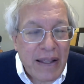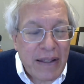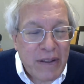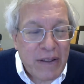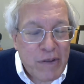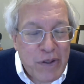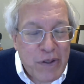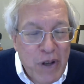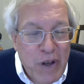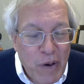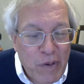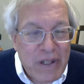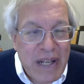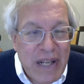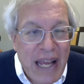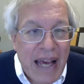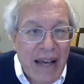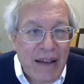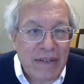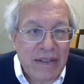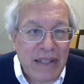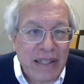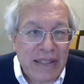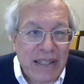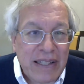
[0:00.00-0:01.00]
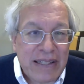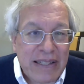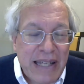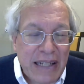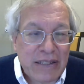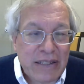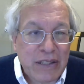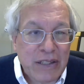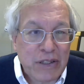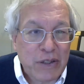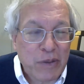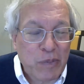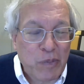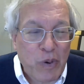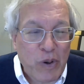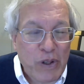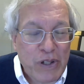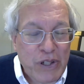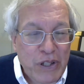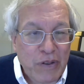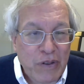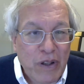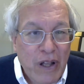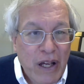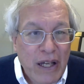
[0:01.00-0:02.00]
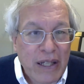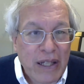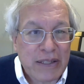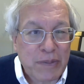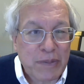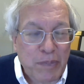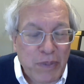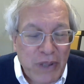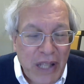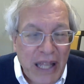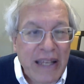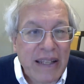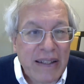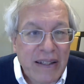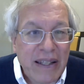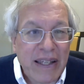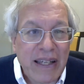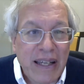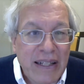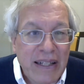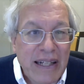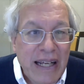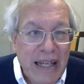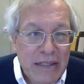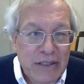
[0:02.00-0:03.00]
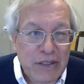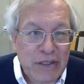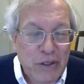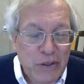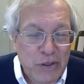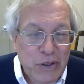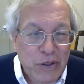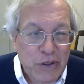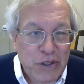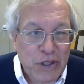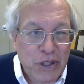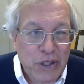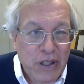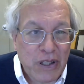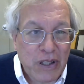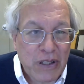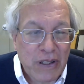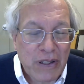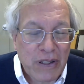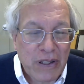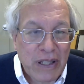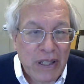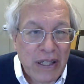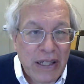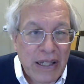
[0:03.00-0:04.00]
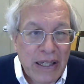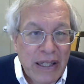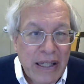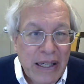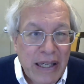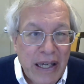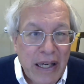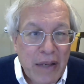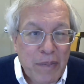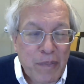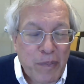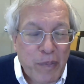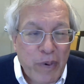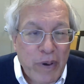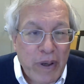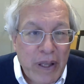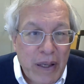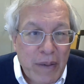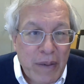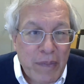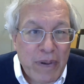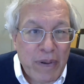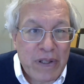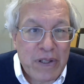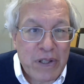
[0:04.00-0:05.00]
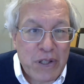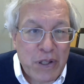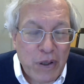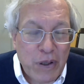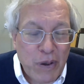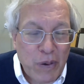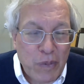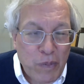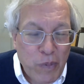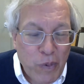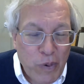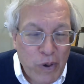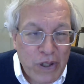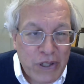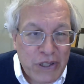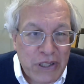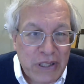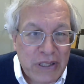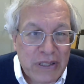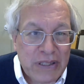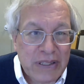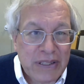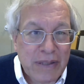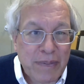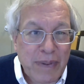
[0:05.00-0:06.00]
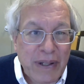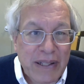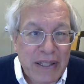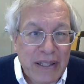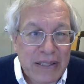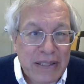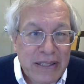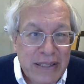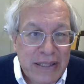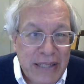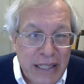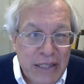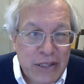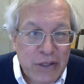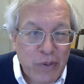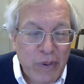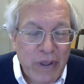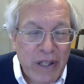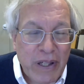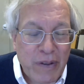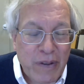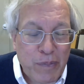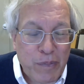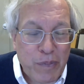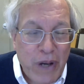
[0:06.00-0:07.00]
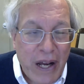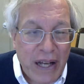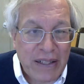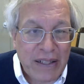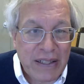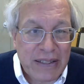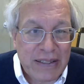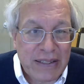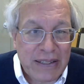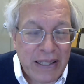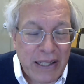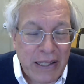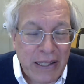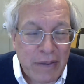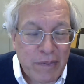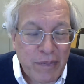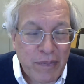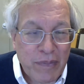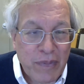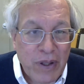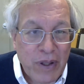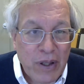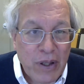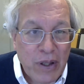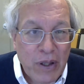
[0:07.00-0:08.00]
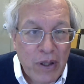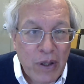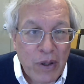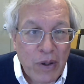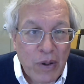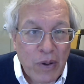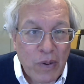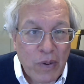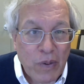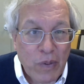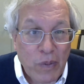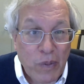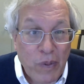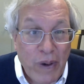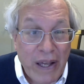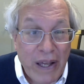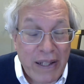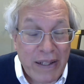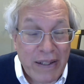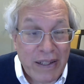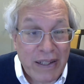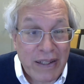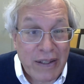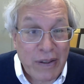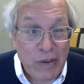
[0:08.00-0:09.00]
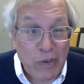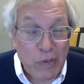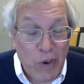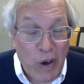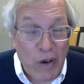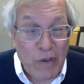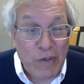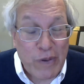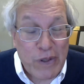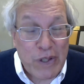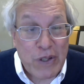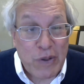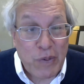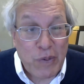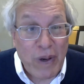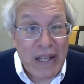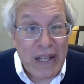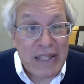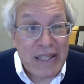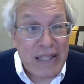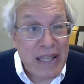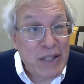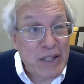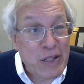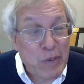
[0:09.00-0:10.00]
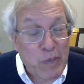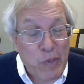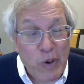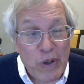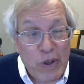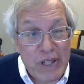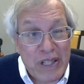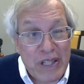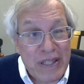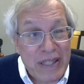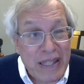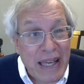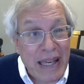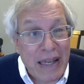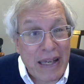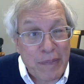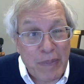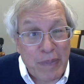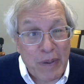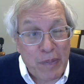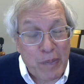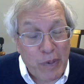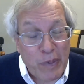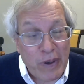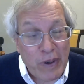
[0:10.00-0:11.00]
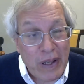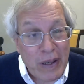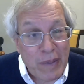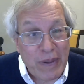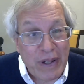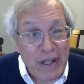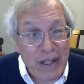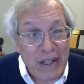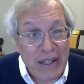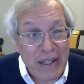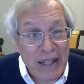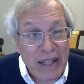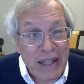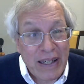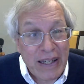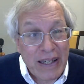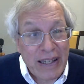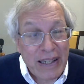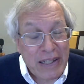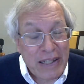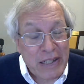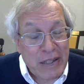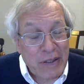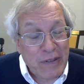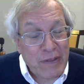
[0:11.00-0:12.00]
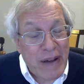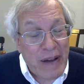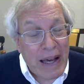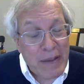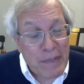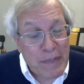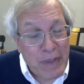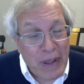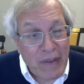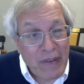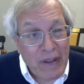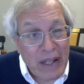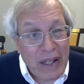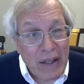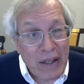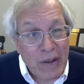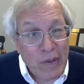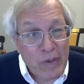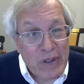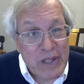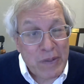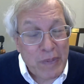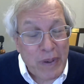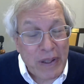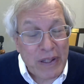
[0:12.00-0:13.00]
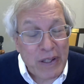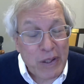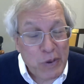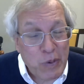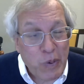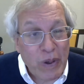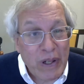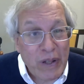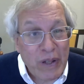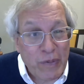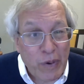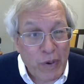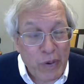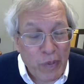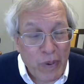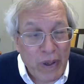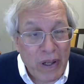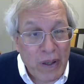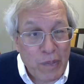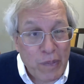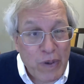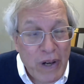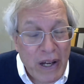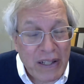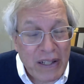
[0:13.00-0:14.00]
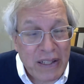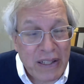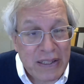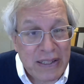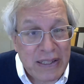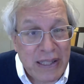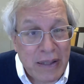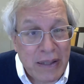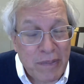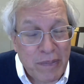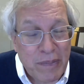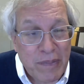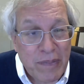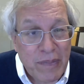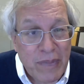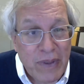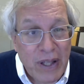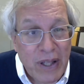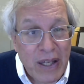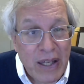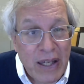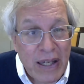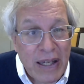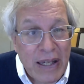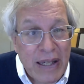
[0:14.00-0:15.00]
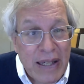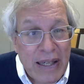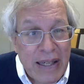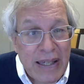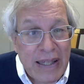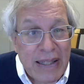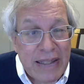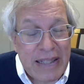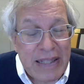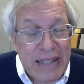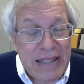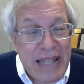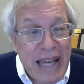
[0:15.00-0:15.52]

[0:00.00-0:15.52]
there's no doubt that the Texas abortion law is blatantly unconstitutional it prohibits abortions at about the sixth week of pregnancy when Roe versus Wade says abortions can't be prohibited until viability, which is about the 24th week of pregnancy. The